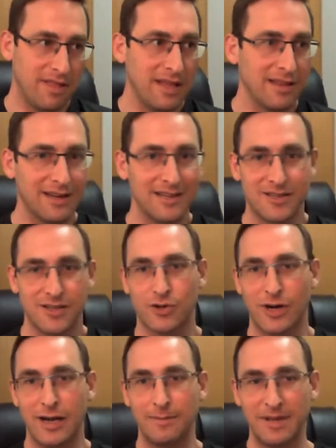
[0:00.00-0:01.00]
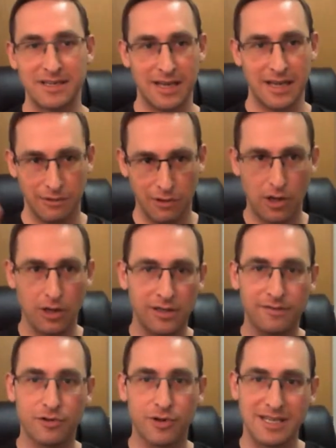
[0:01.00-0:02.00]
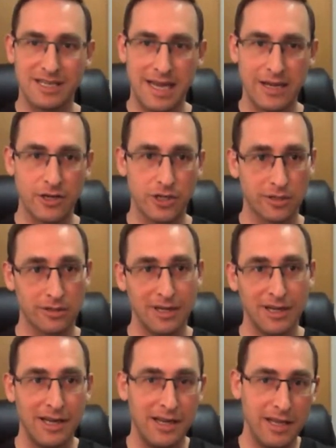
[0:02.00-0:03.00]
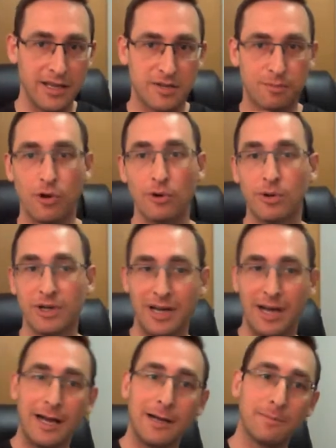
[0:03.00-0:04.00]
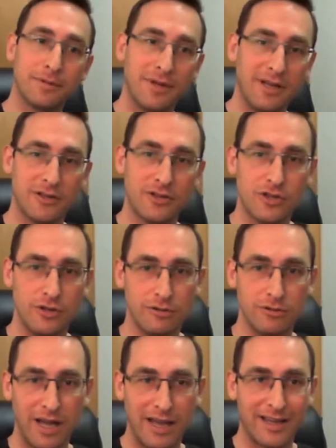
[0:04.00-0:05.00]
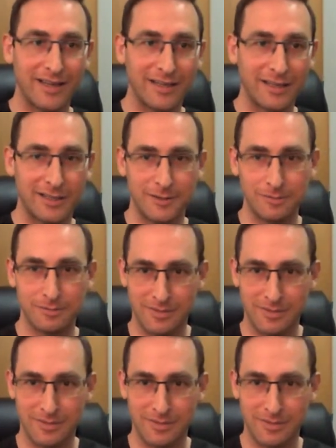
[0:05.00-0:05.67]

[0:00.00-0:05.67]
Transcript: thing that is described as a long-lived transaction is broken up into a